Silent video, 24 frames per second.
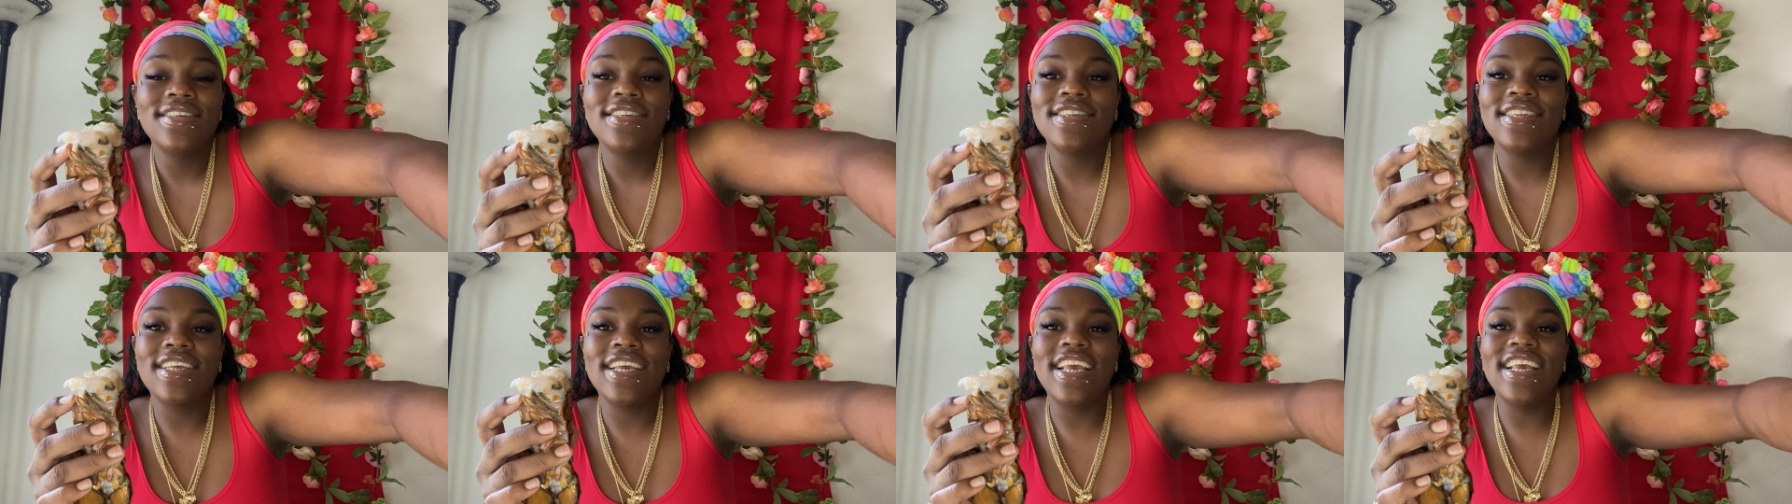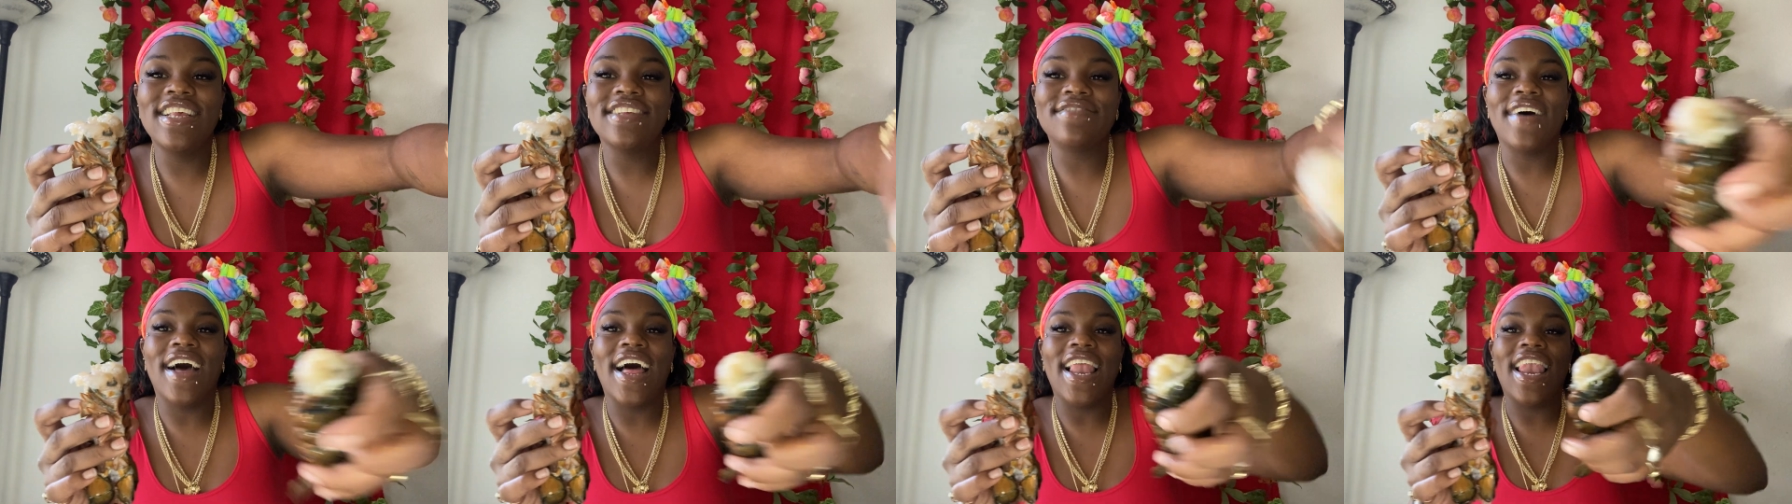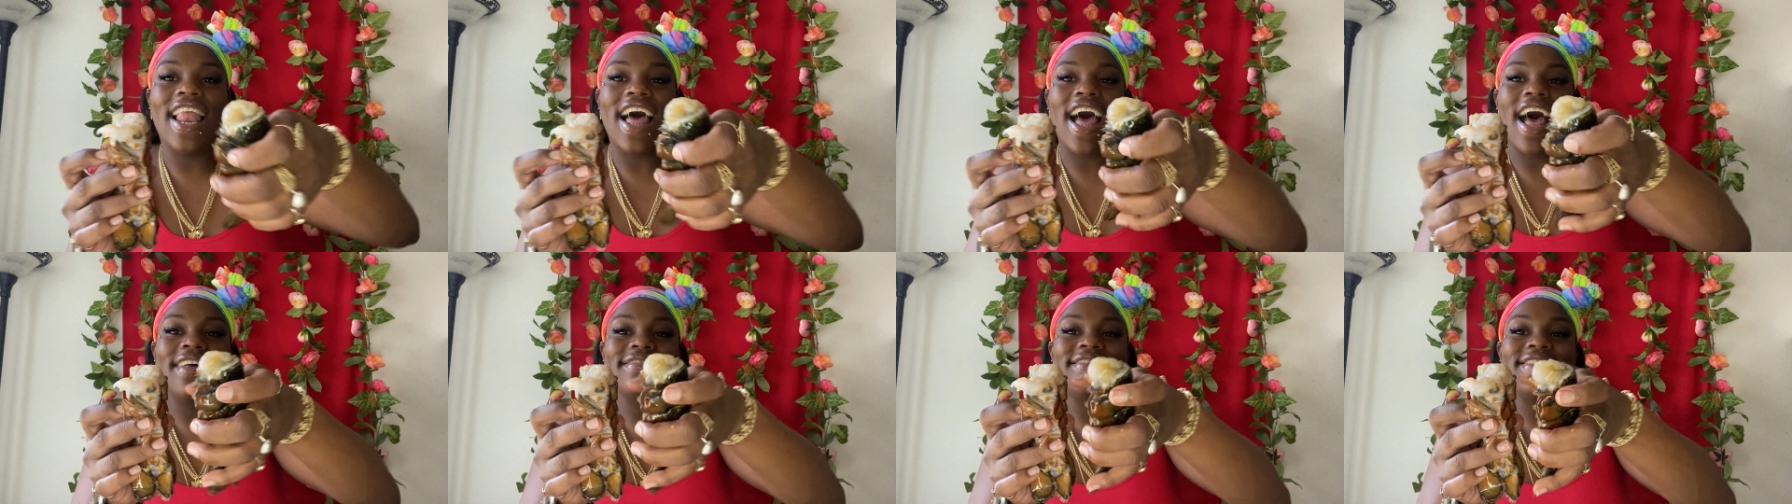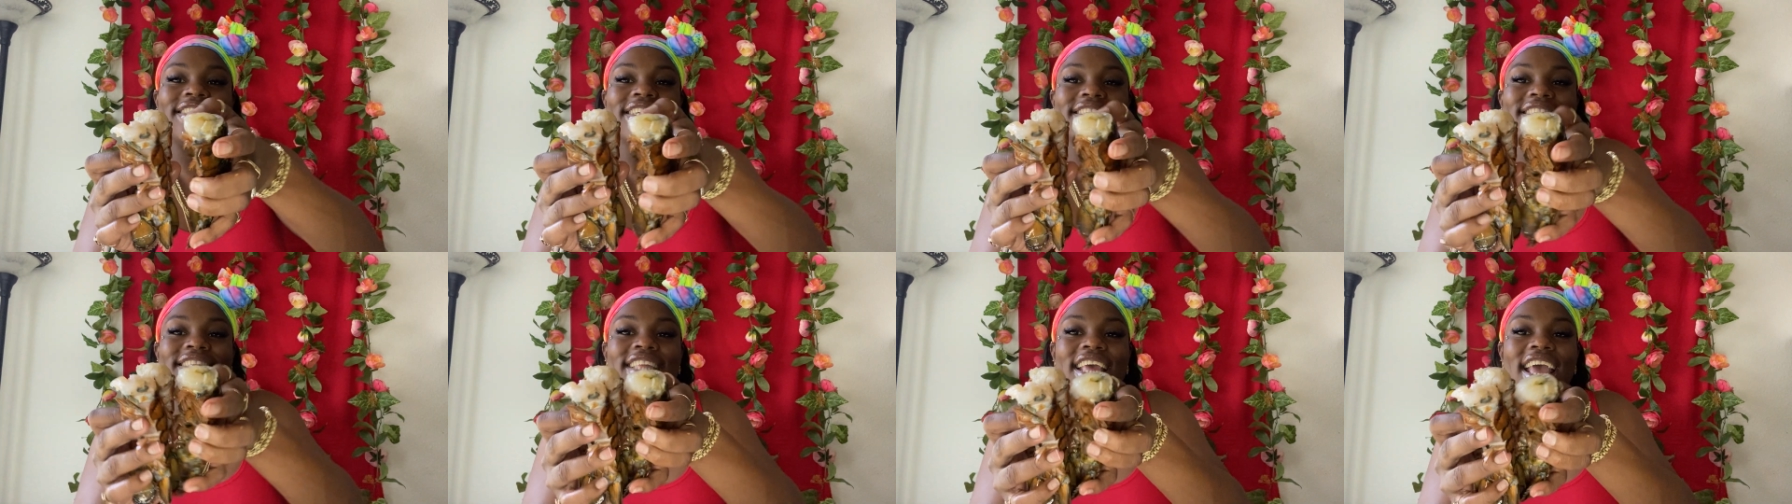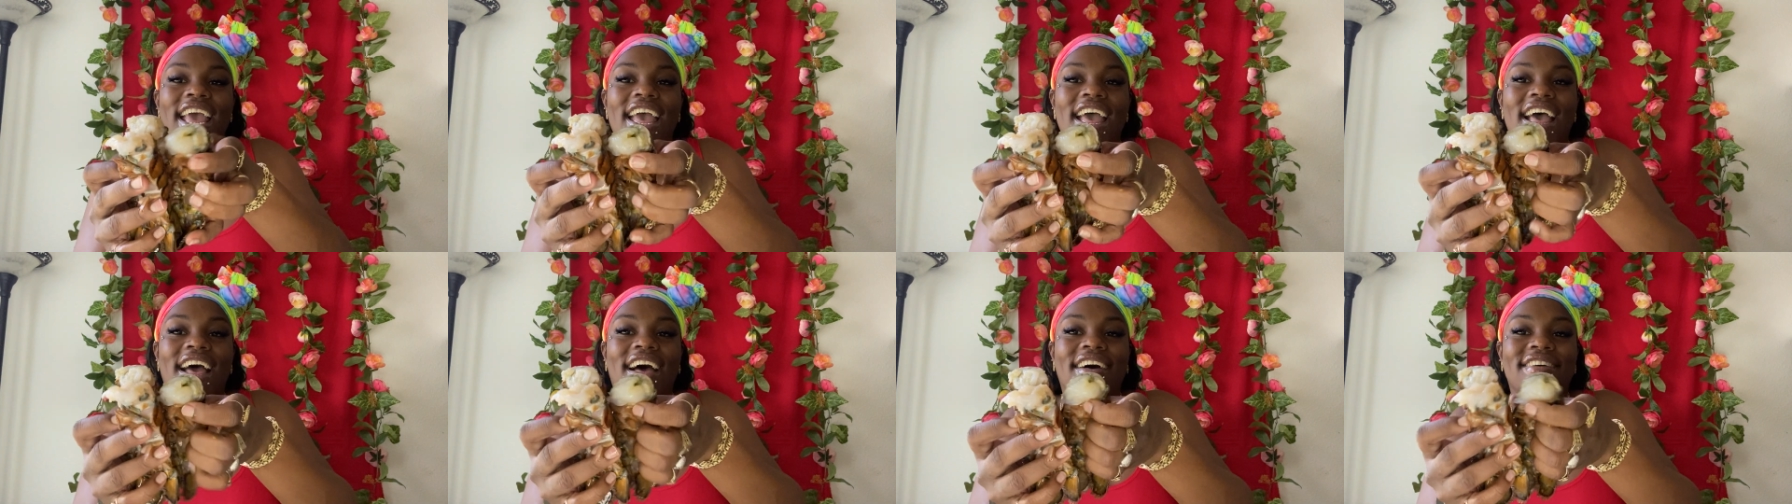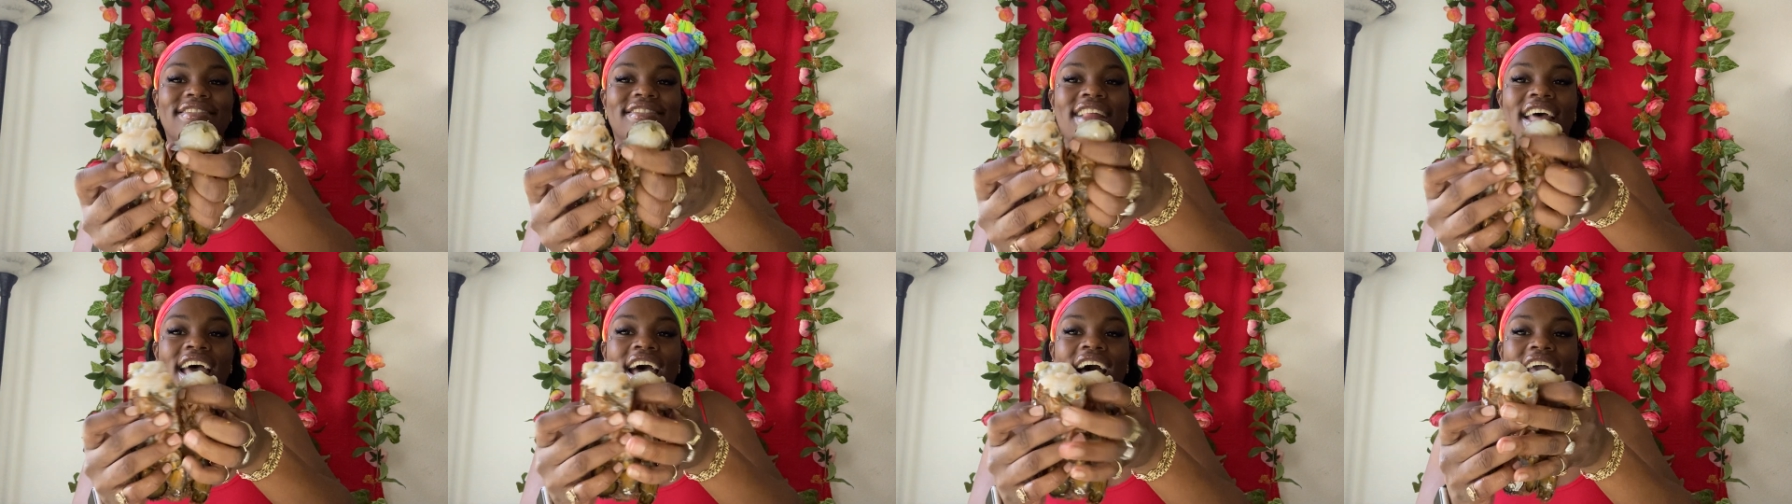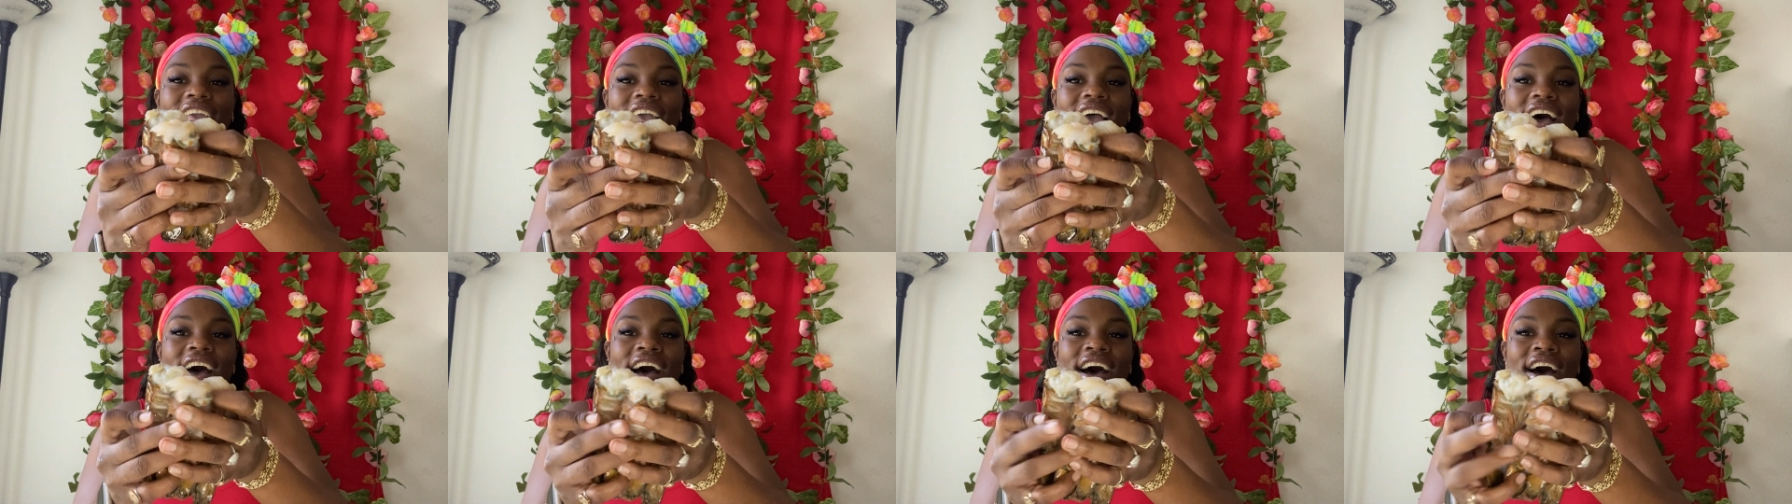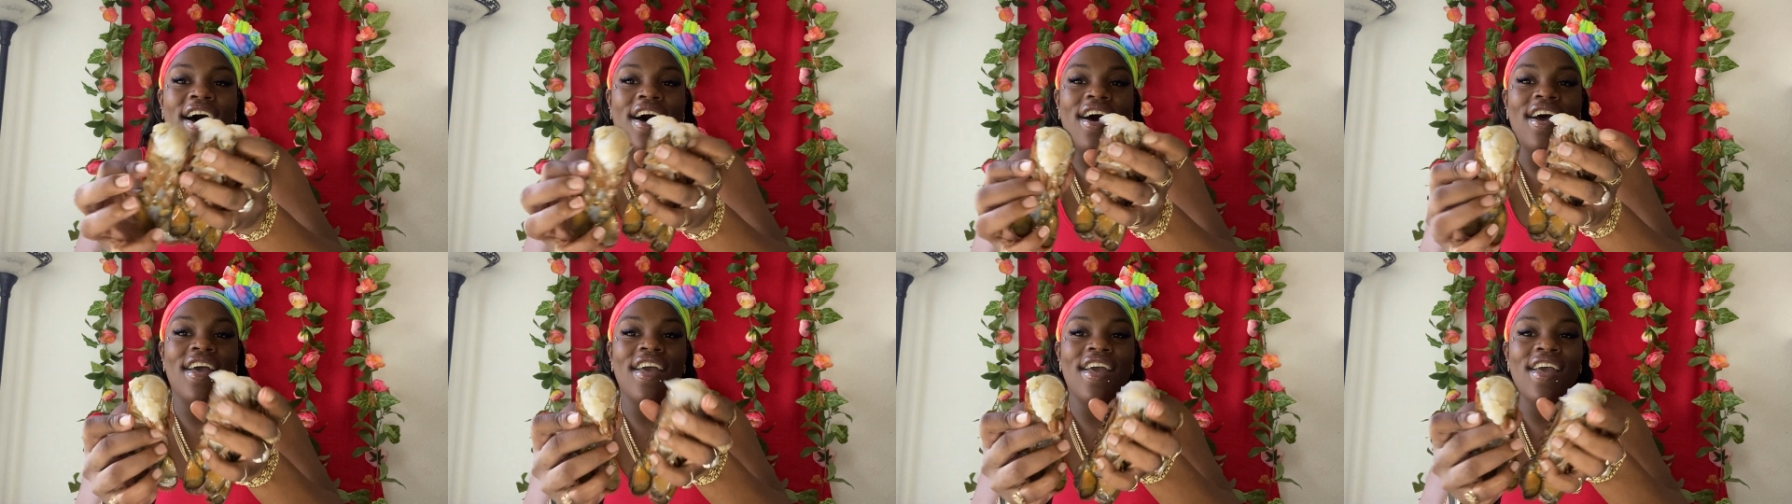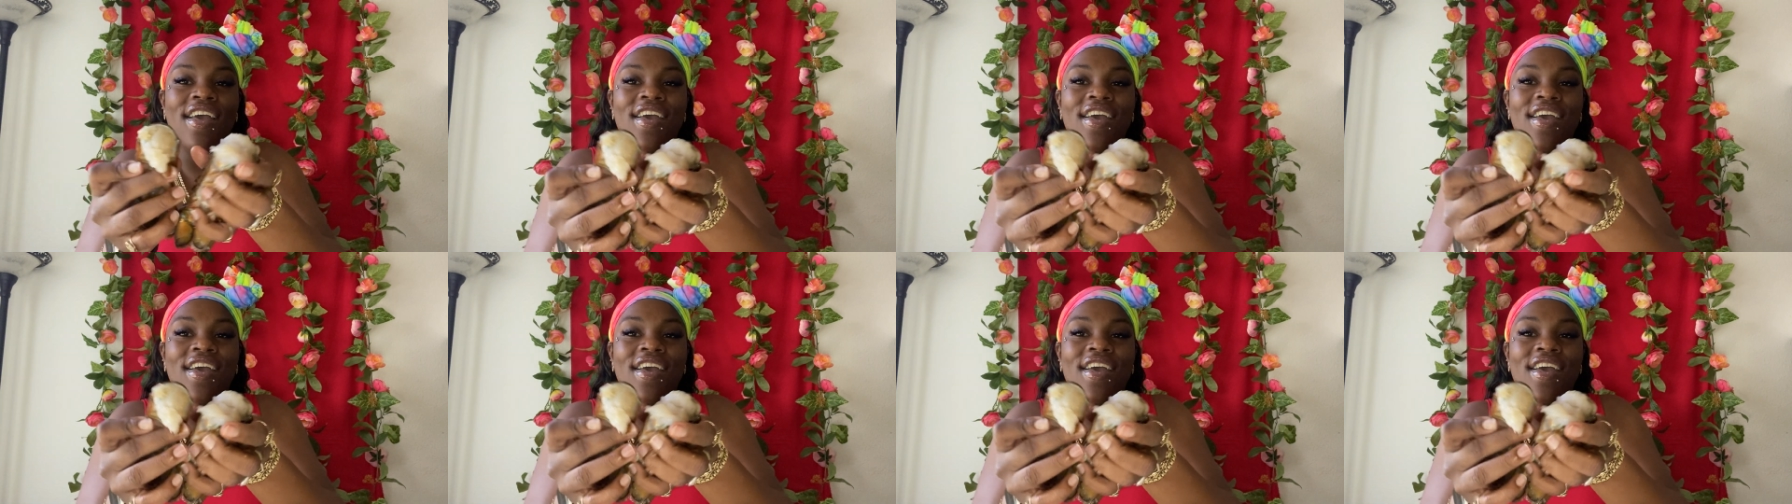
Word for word: These my lobster tails now, y'all.